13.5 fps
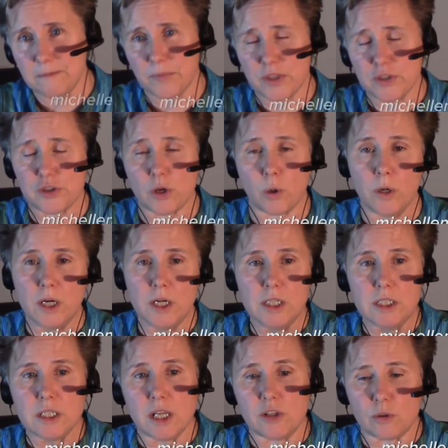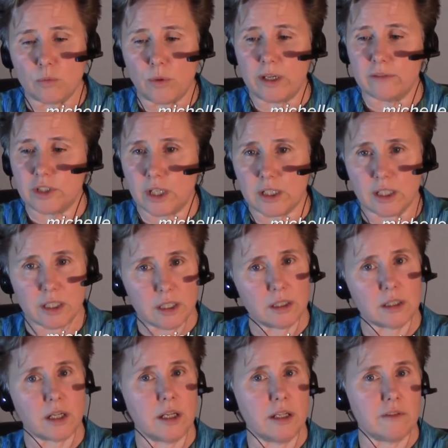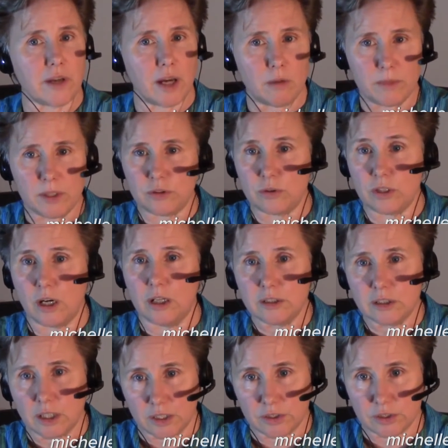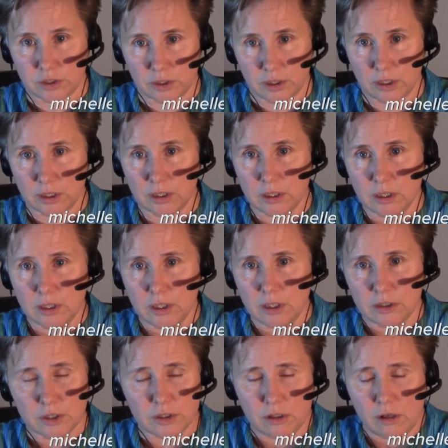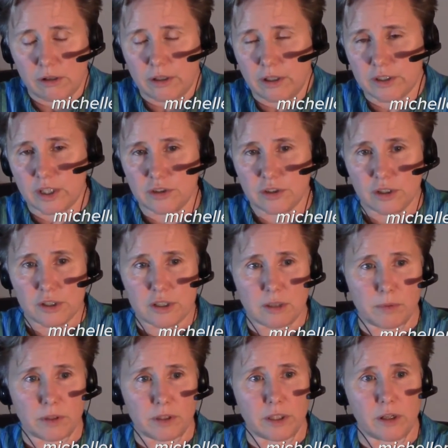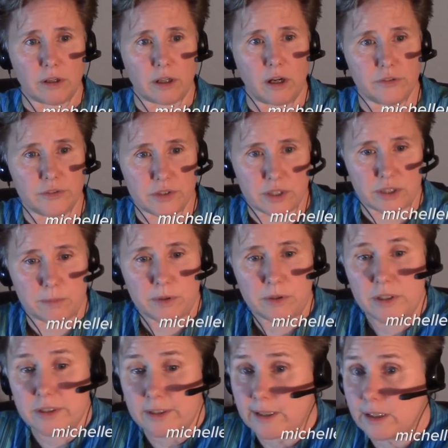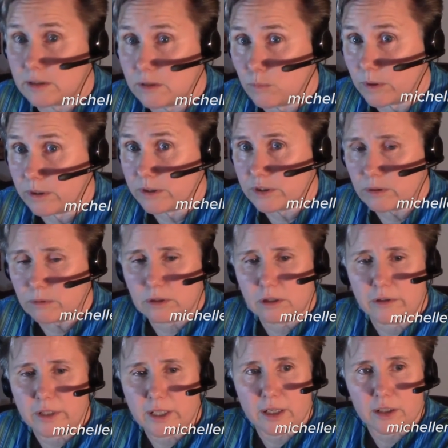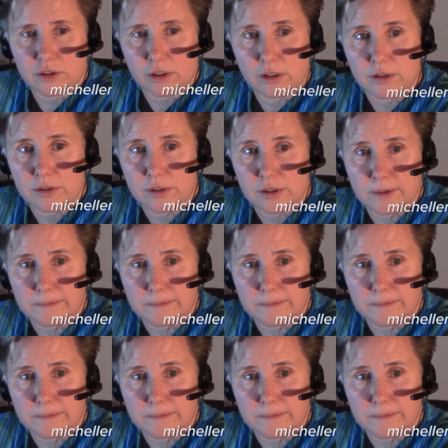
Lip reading: So it's a way of checking in, kind of, how am I doing unconsciously? Because all our attention is typically on our conscious experience, and that's where so little of the action is.